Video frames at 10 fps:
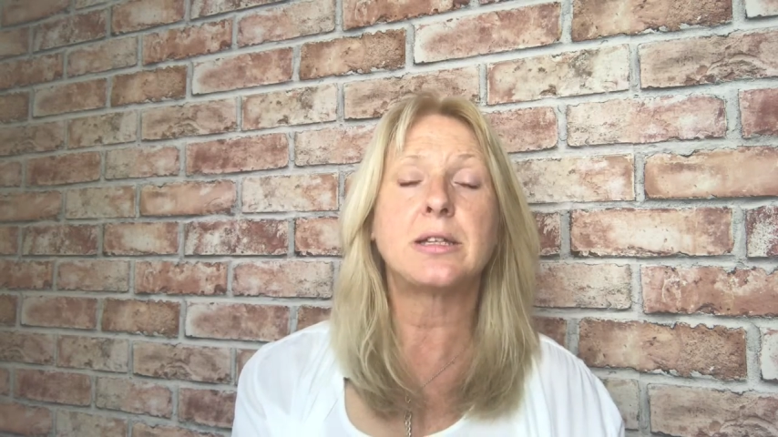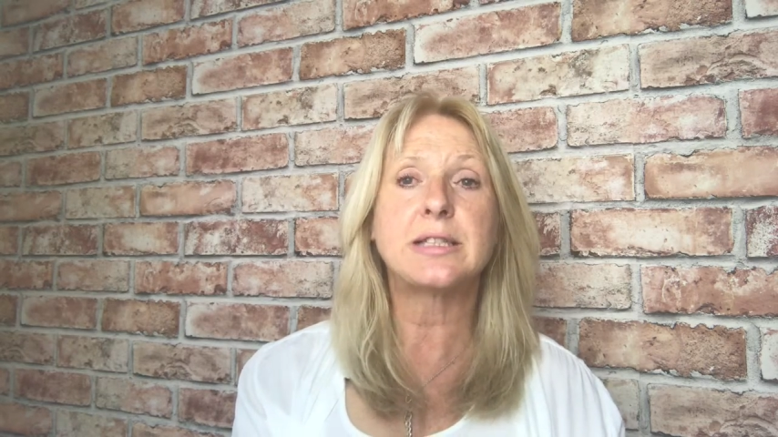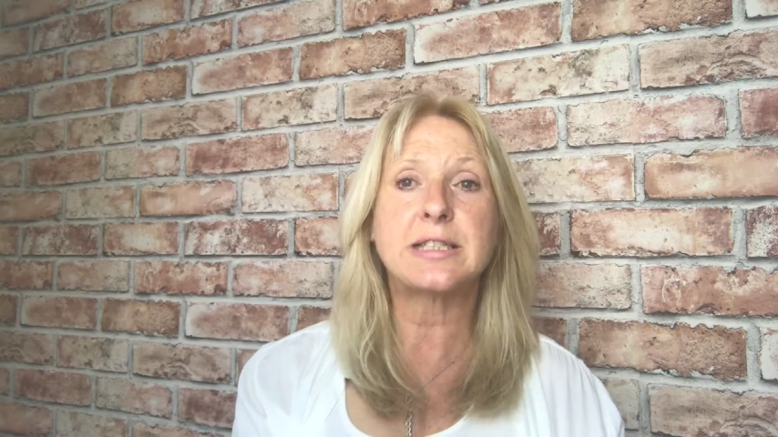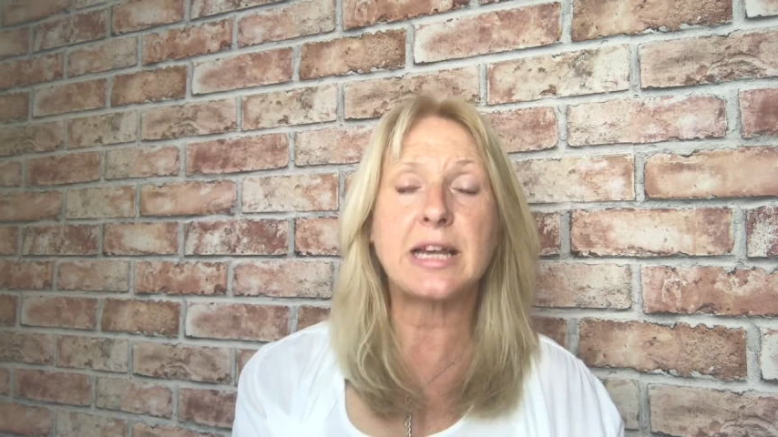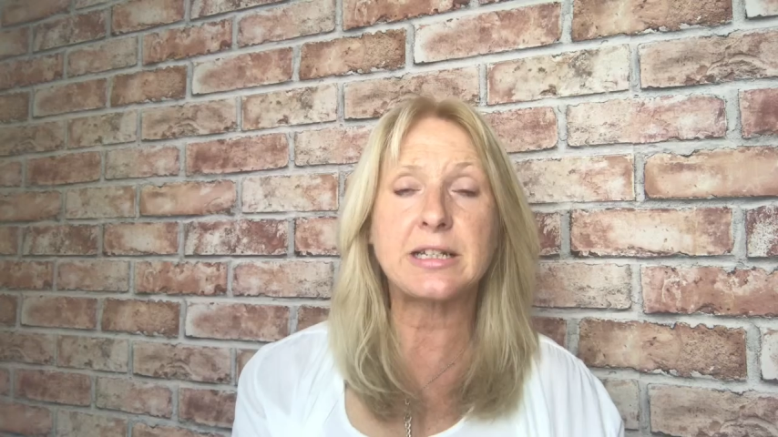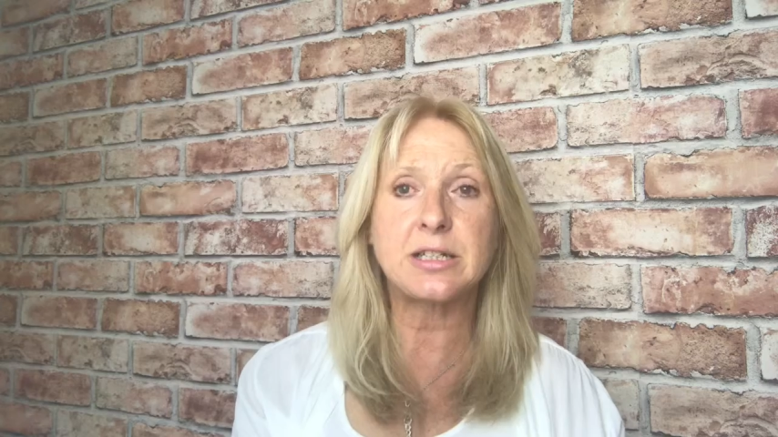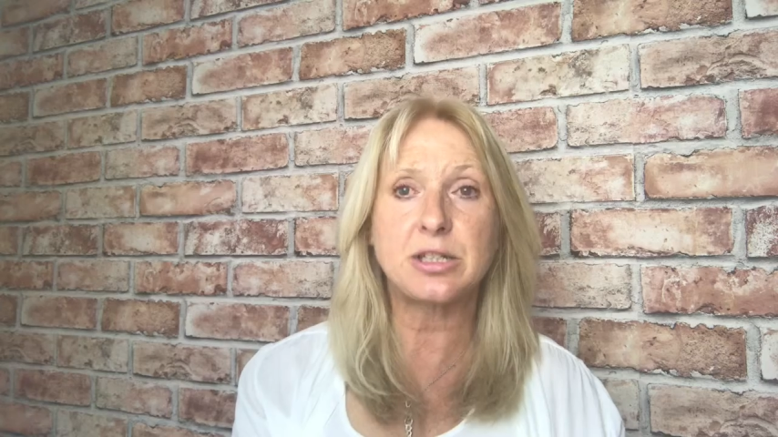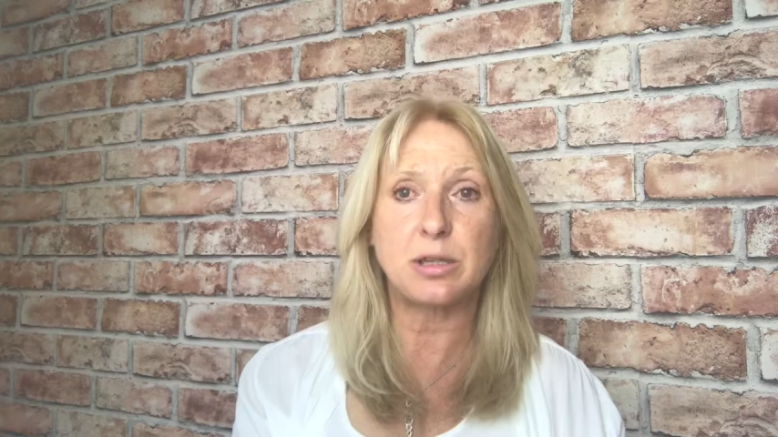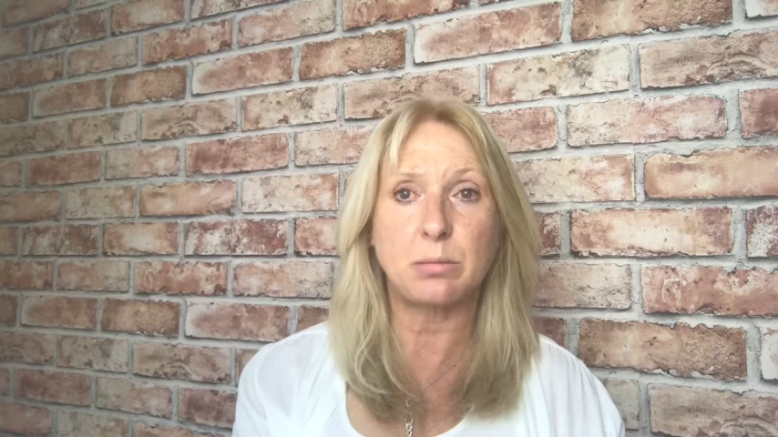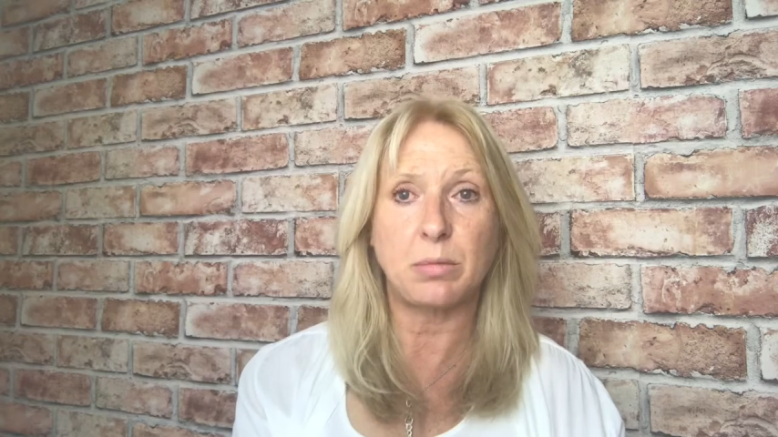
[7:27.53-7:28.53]
send
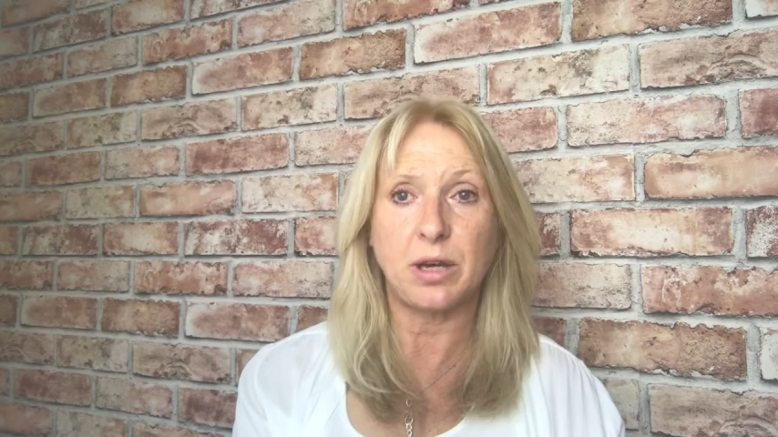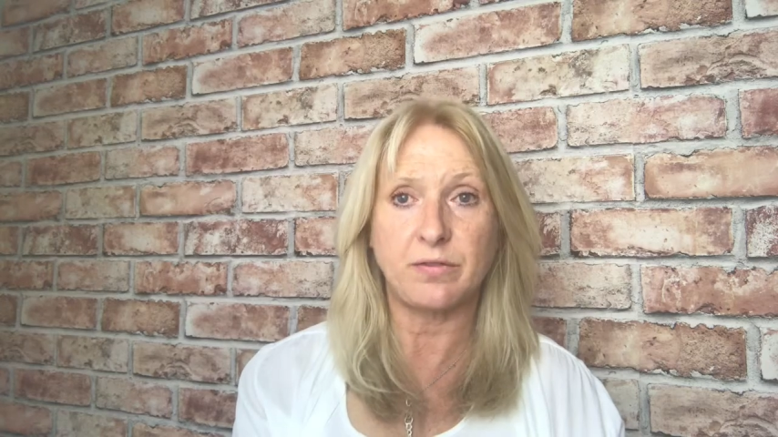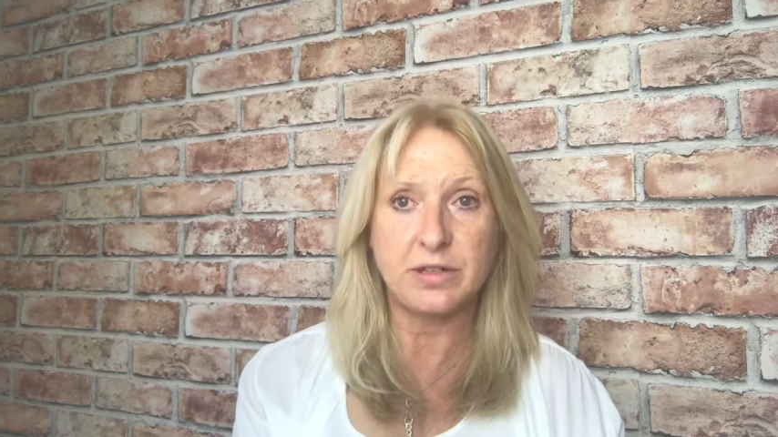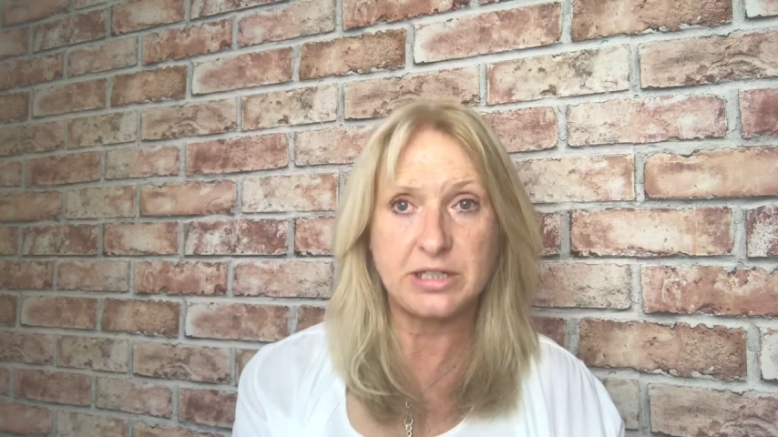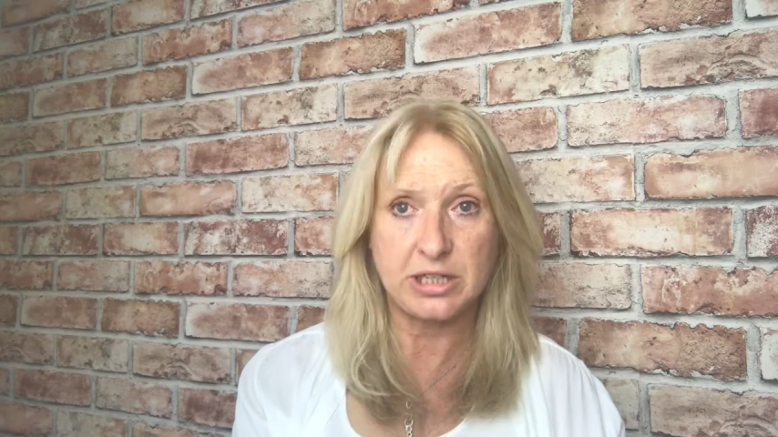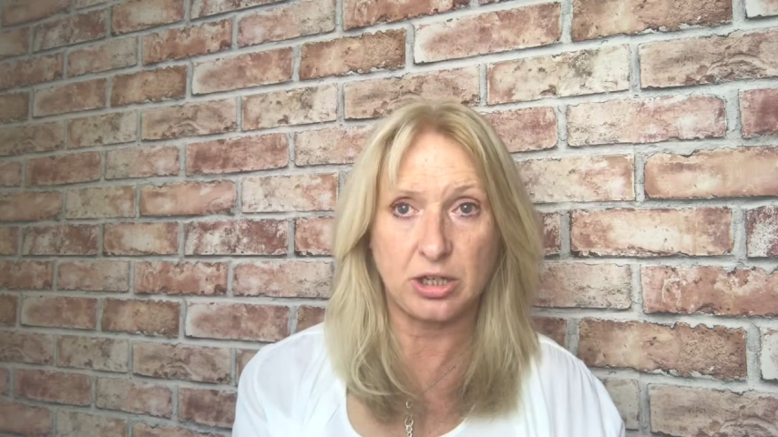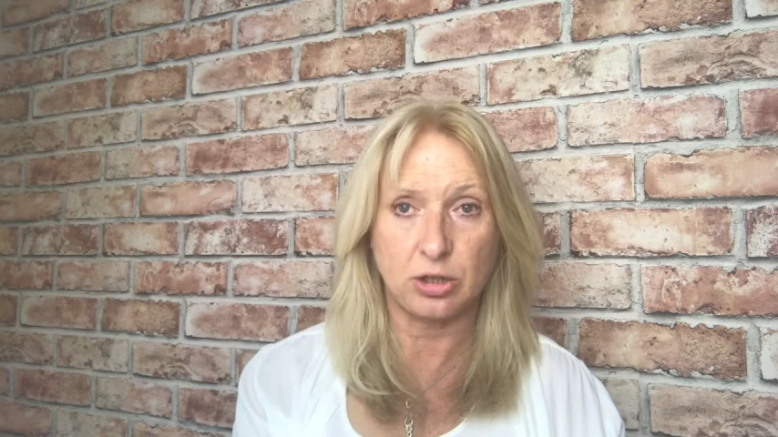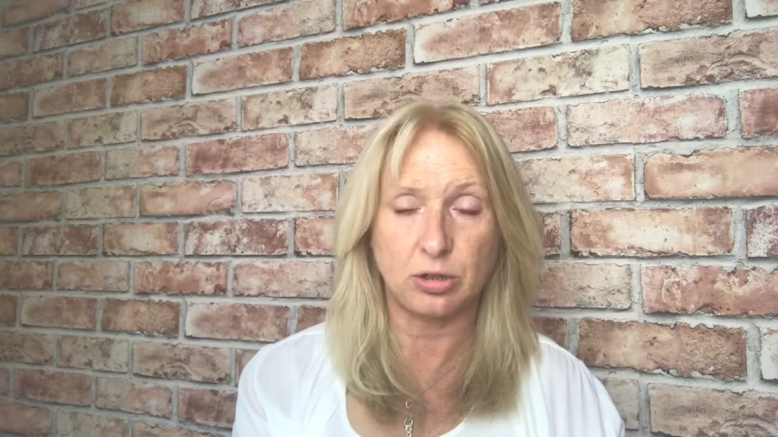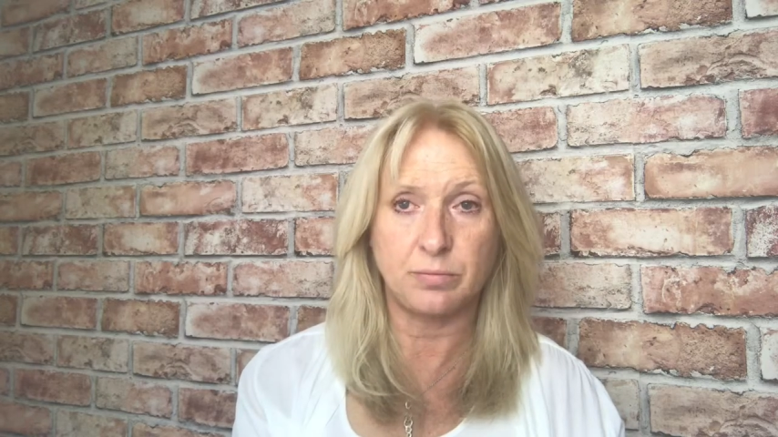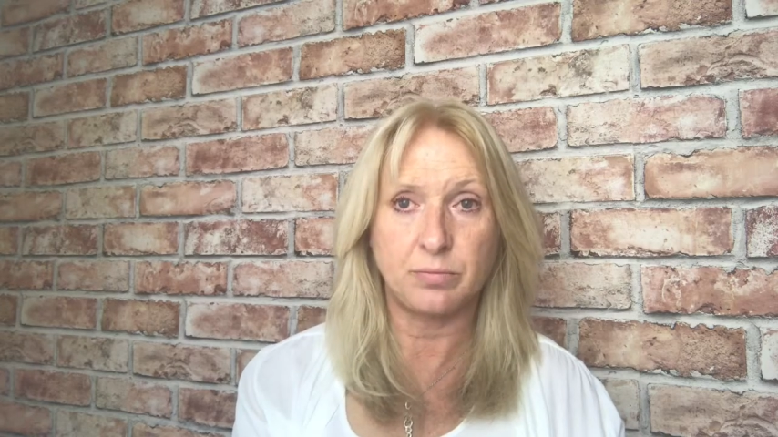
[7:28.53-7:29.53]
them a
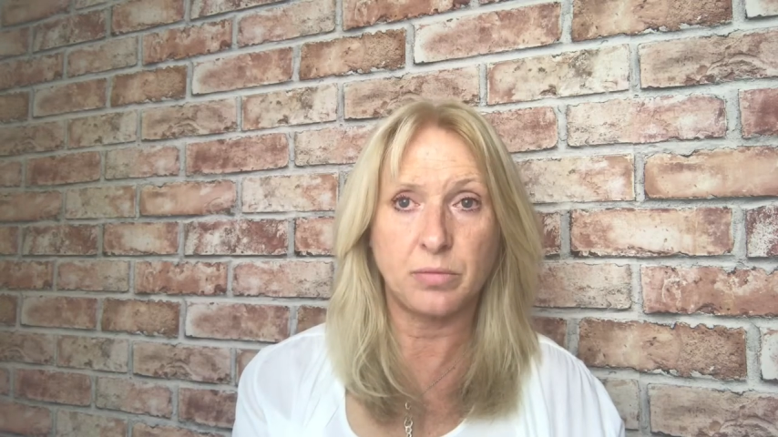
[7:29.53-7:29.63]
video.